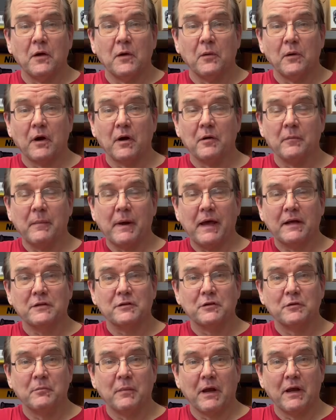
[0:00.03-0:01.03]
Welcome back
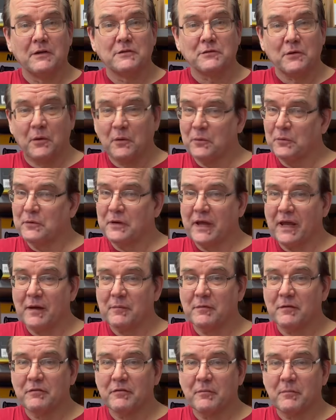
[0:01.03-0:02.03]
to Mike's Old
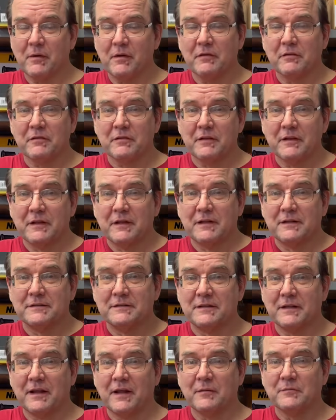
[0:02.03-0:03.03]
Camera of the Month.
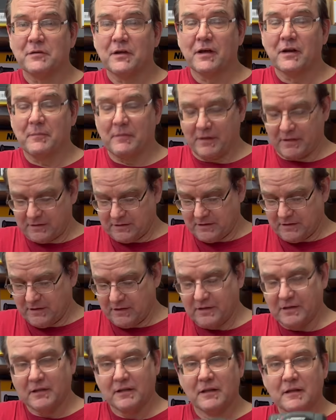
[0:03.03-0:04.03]
Today I'm talking about
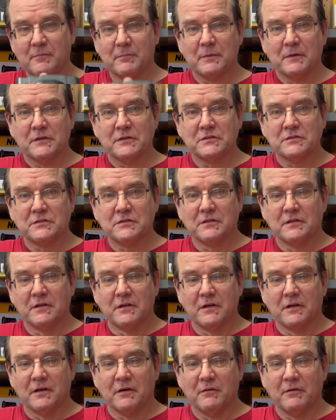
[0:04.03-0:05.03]
the Olympus
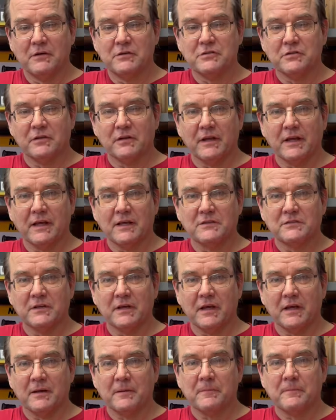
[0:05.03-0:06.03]
Original
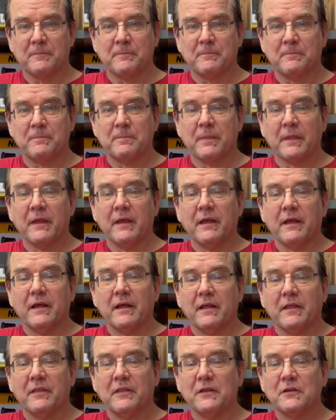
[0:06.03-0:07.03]
XA.
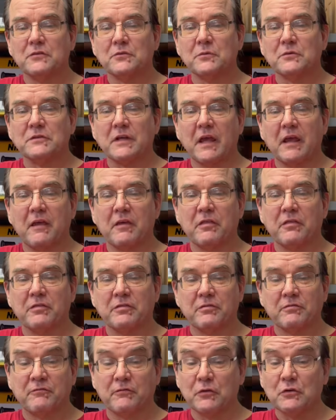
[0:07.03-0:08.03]
This was a
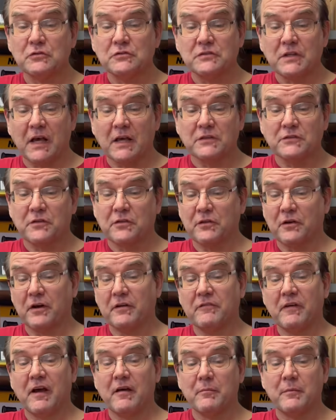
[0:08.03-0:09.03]
full-size
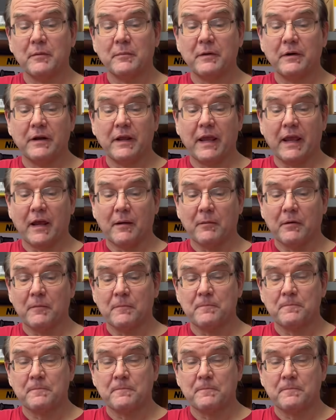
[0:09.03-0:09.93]
35mm camera,